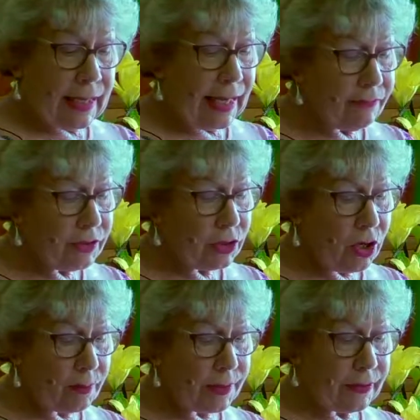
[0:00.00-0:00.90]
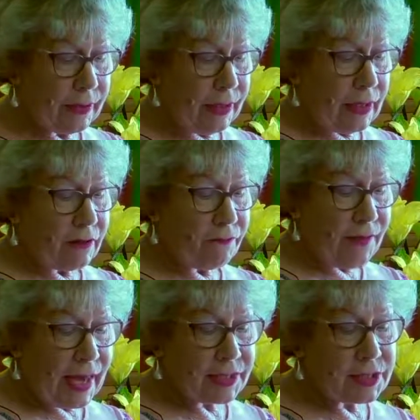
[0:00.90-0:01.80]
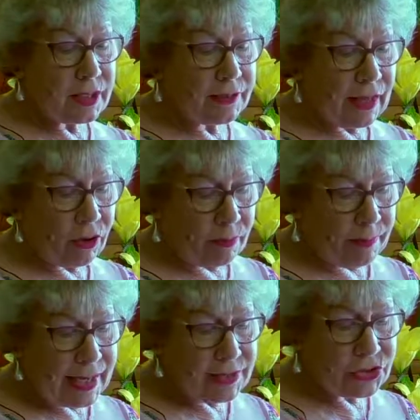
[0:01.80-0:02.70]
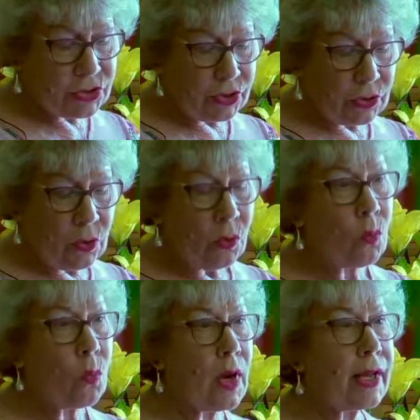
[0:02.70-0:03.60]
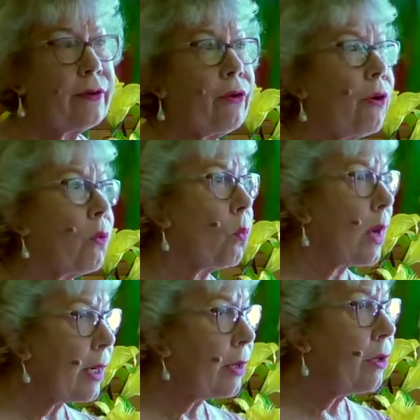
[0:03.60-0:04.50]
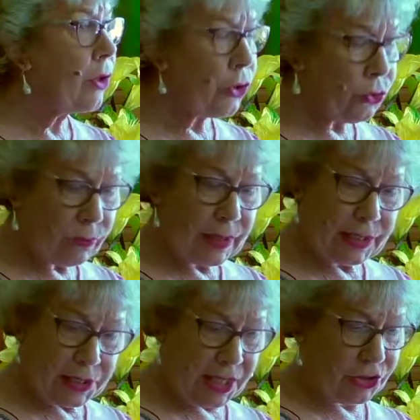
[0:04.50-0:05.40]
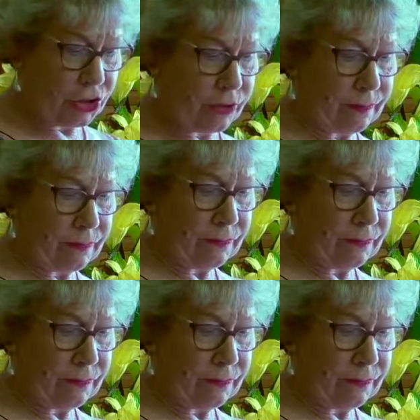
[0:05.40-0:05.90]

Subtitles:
have in common the fact that they are based on one-on-one human attention.